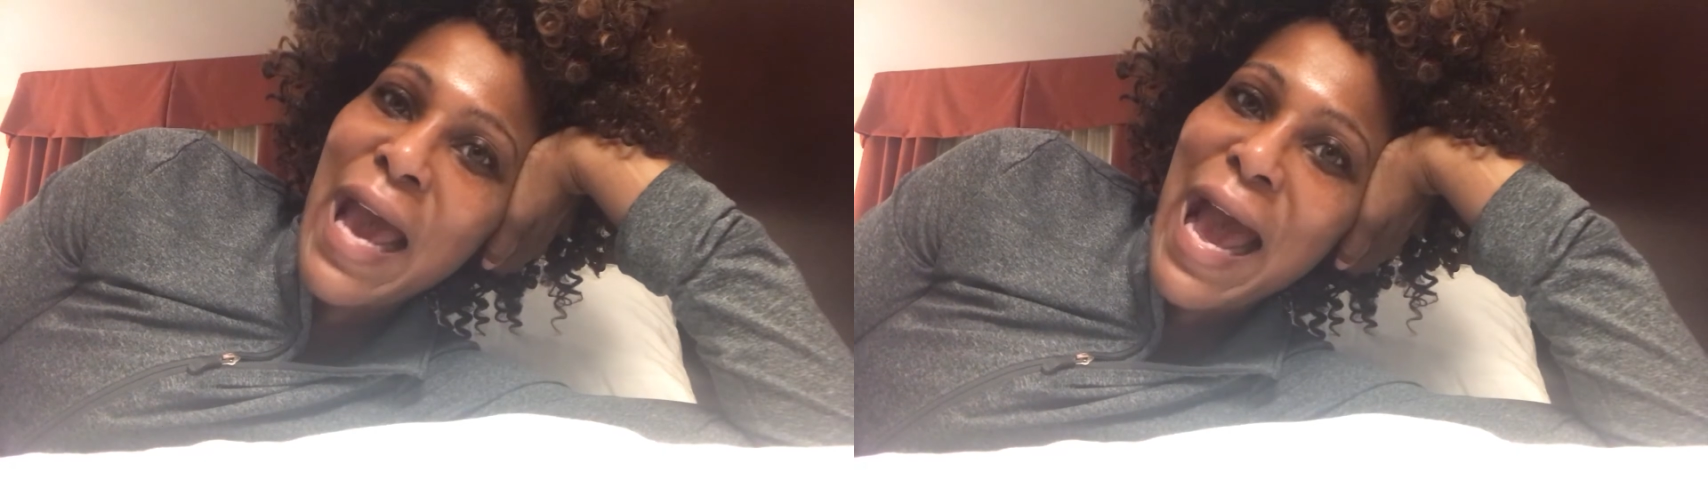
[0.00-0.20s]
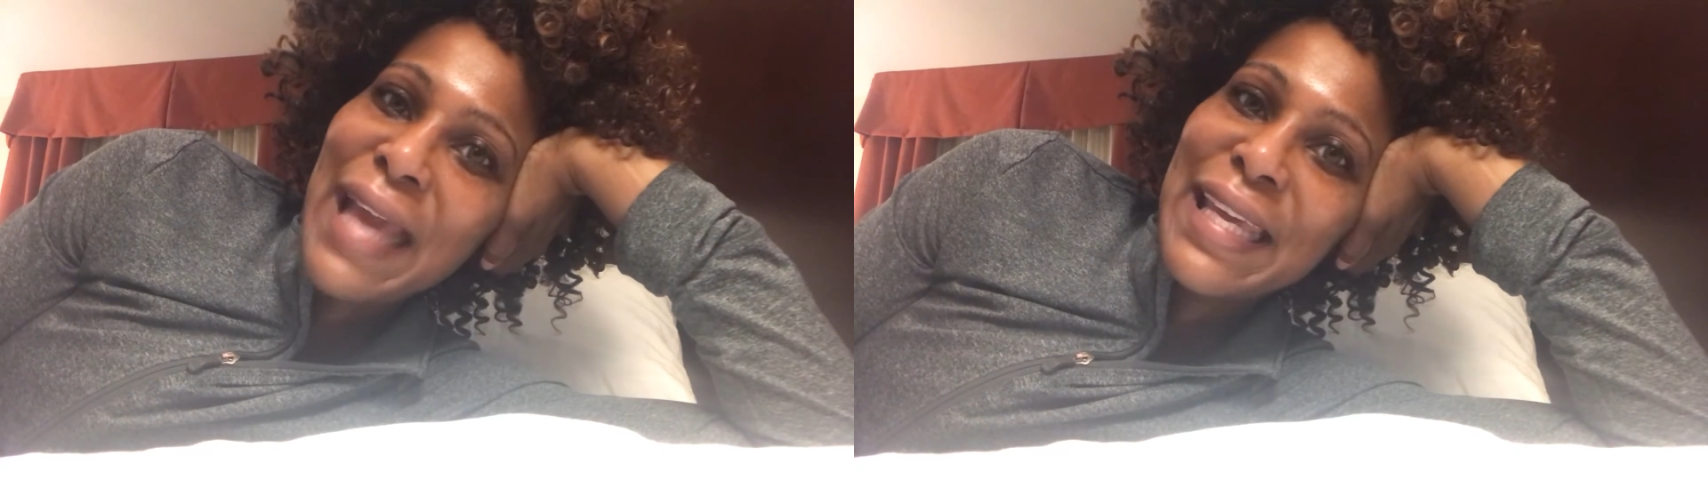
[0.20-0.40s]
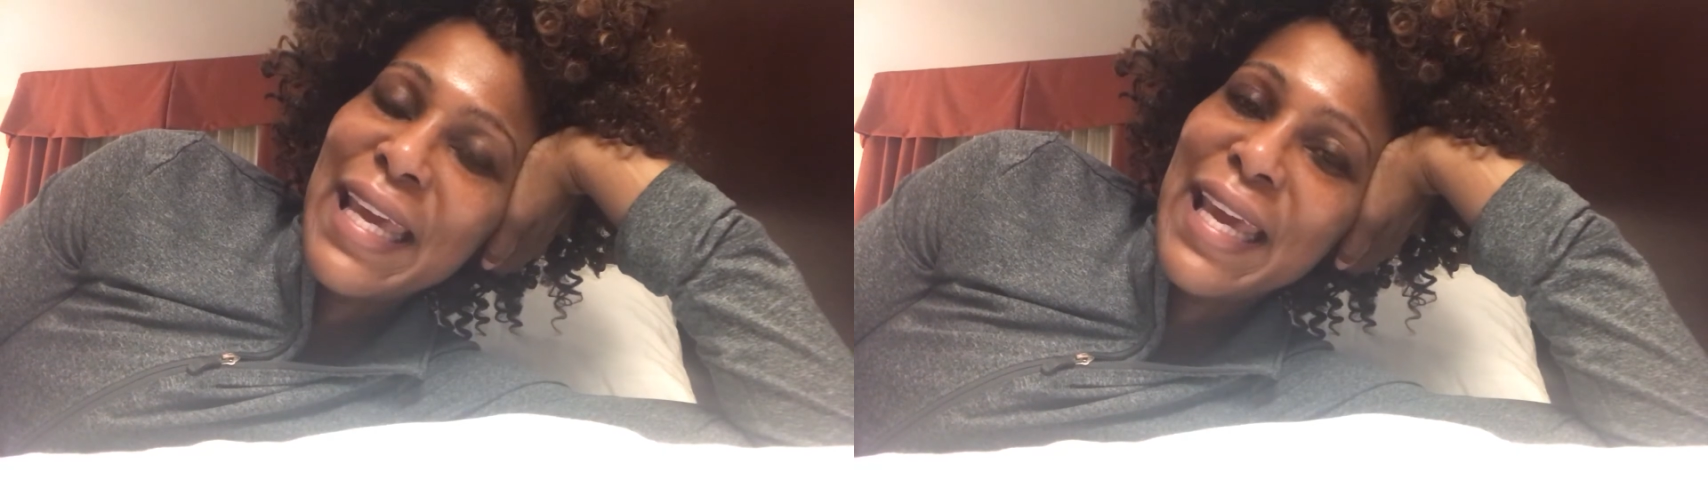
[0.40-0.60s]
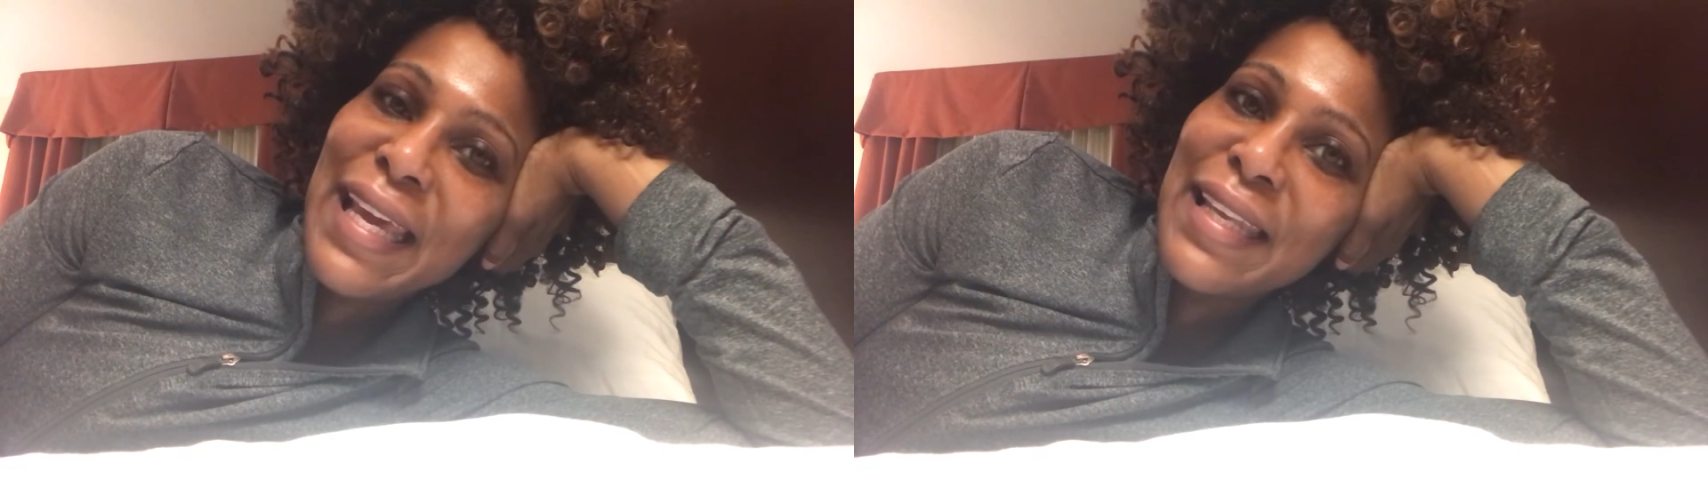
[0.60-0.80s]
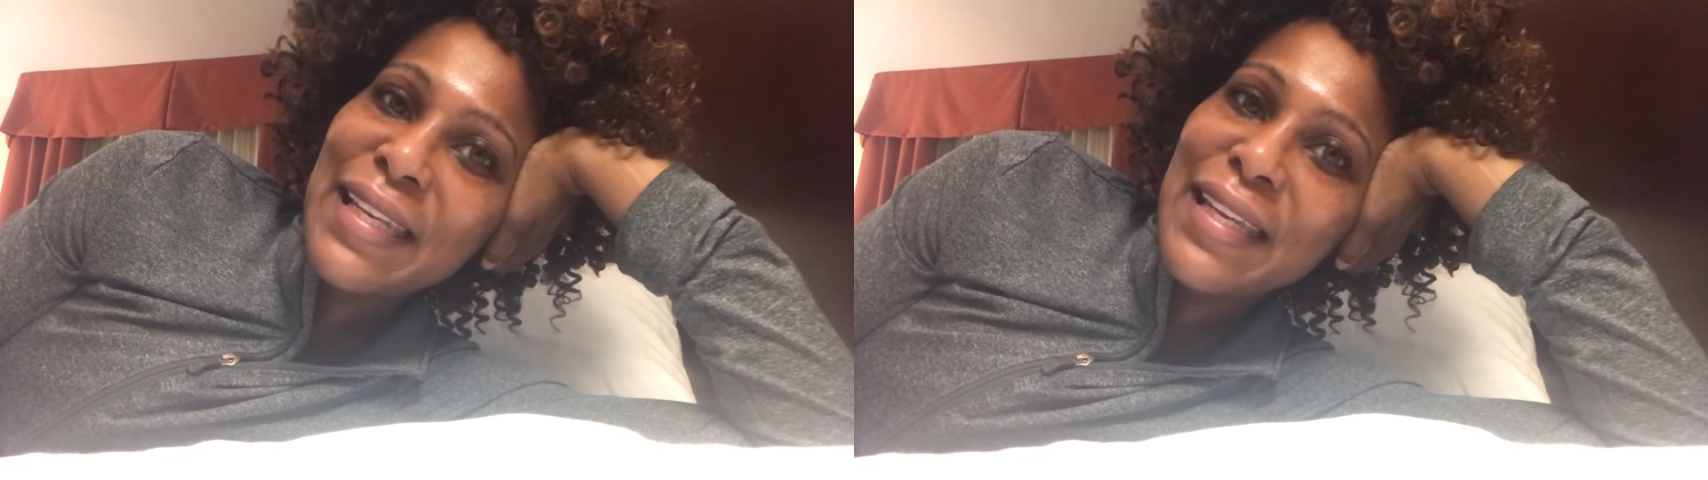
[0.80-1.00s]
I
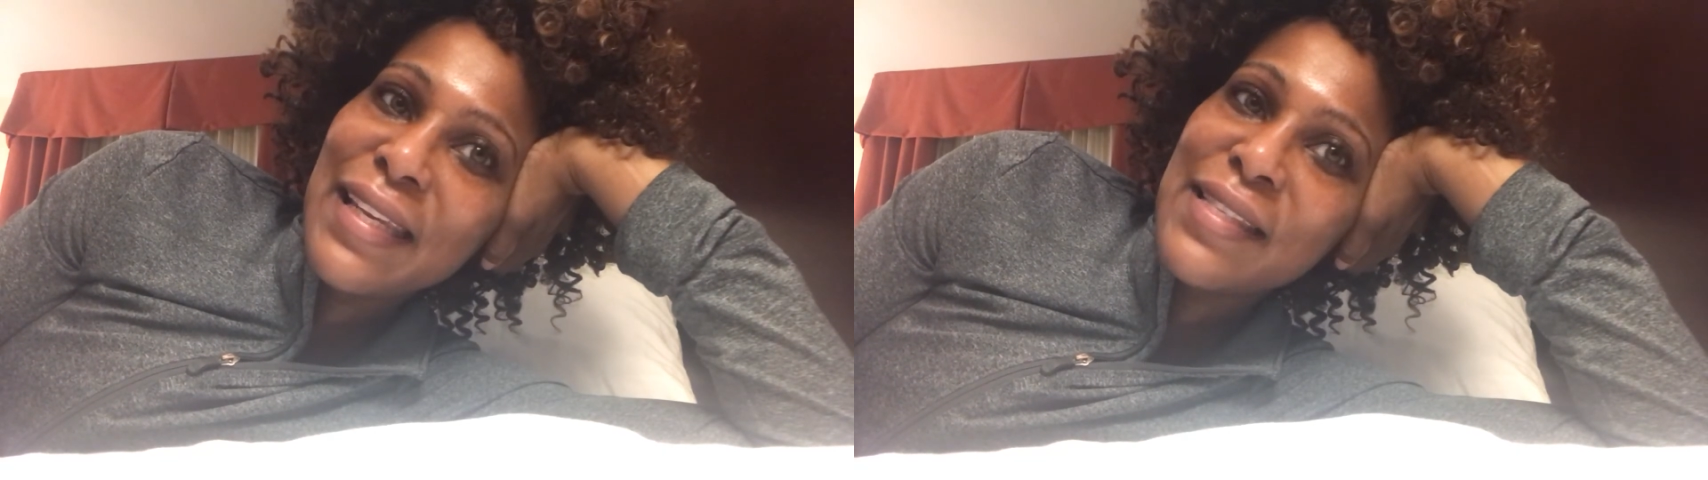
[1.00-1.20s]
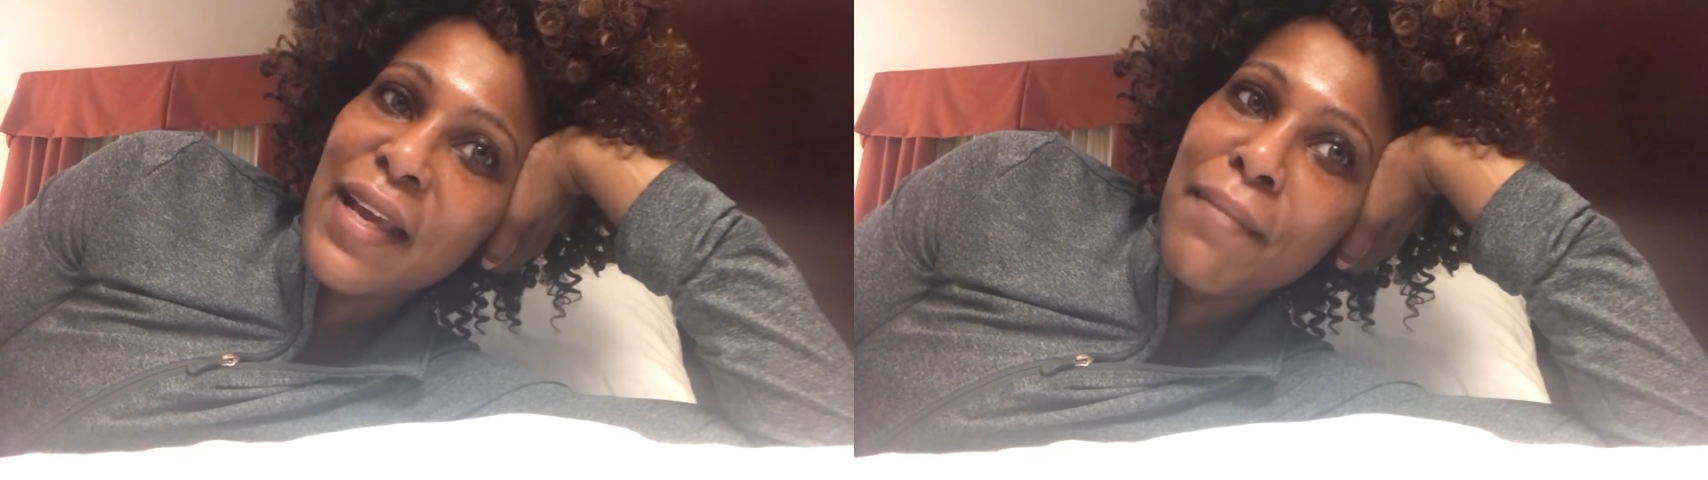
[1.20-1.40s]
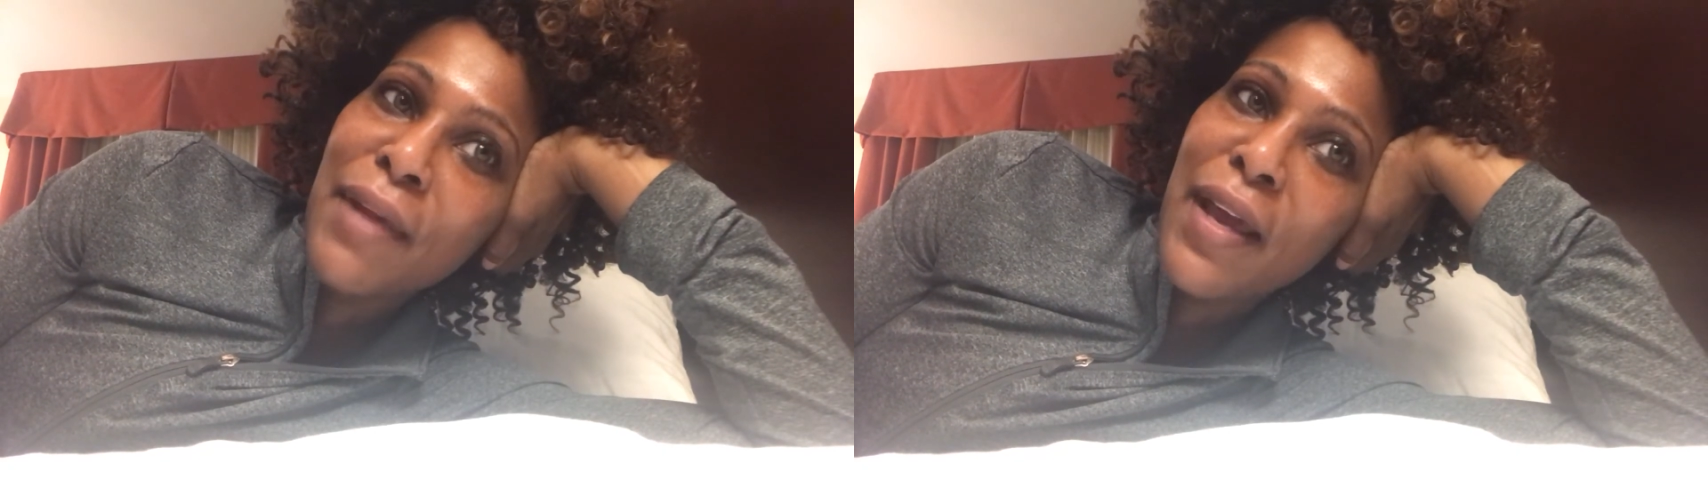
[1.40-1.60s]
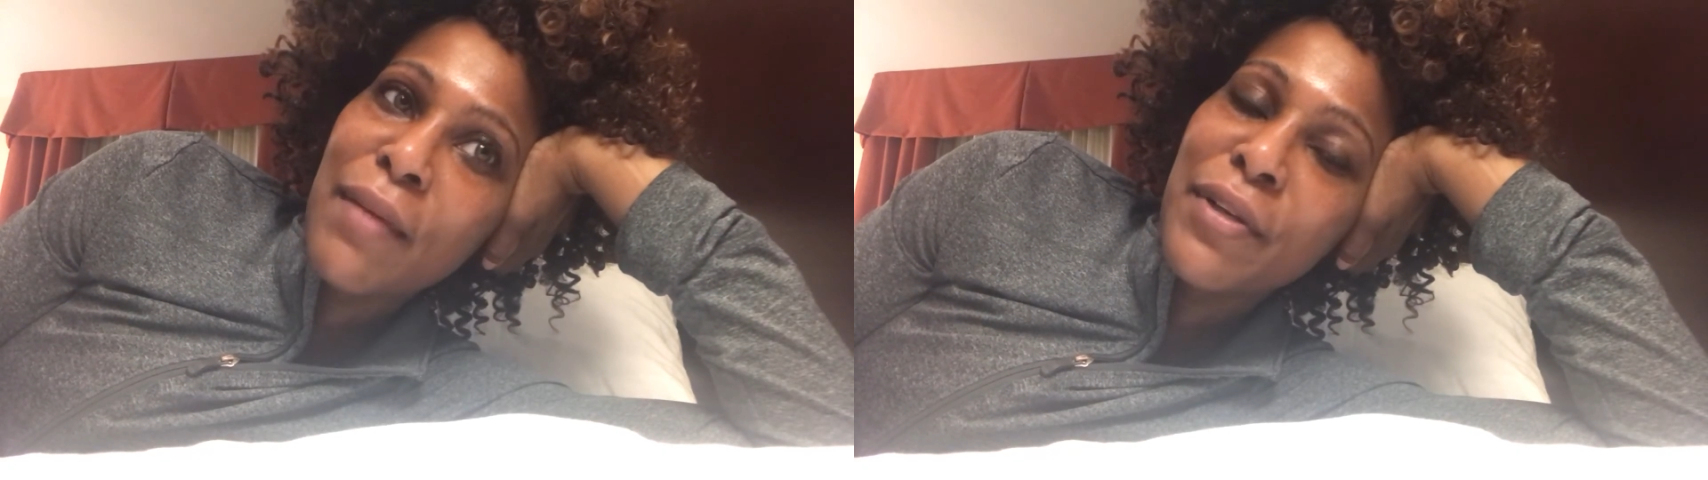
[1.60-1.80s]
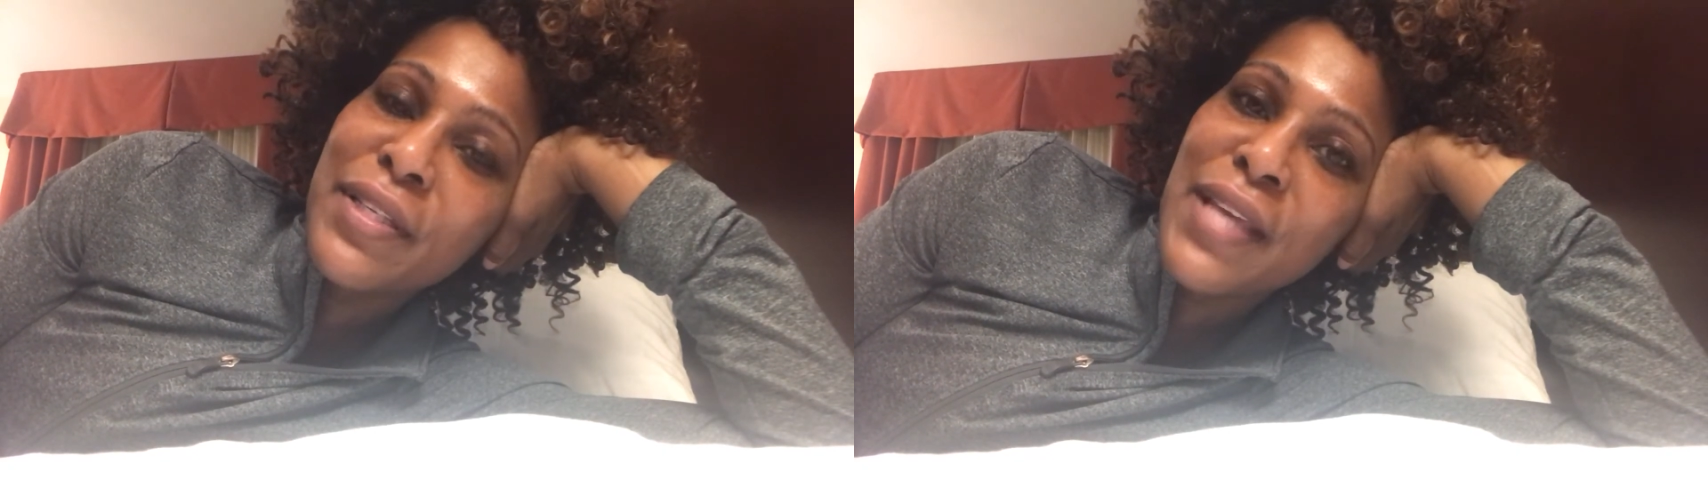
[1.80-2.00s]
can't it's like I'm not
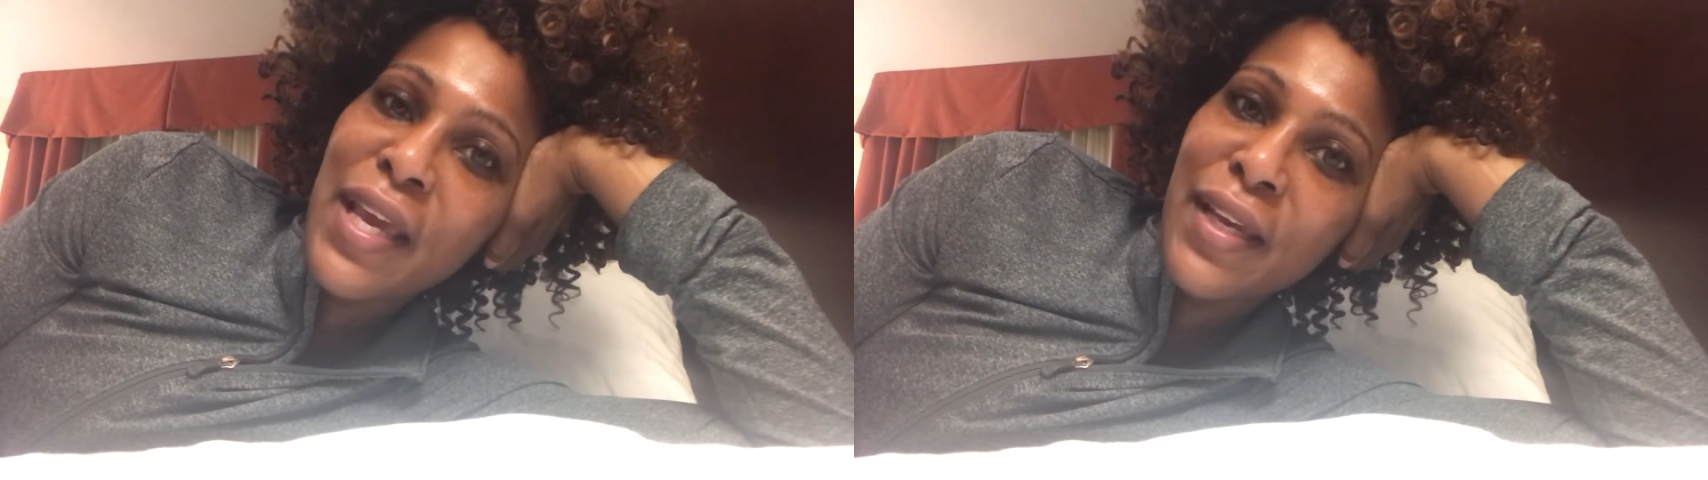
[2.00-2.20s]
able to take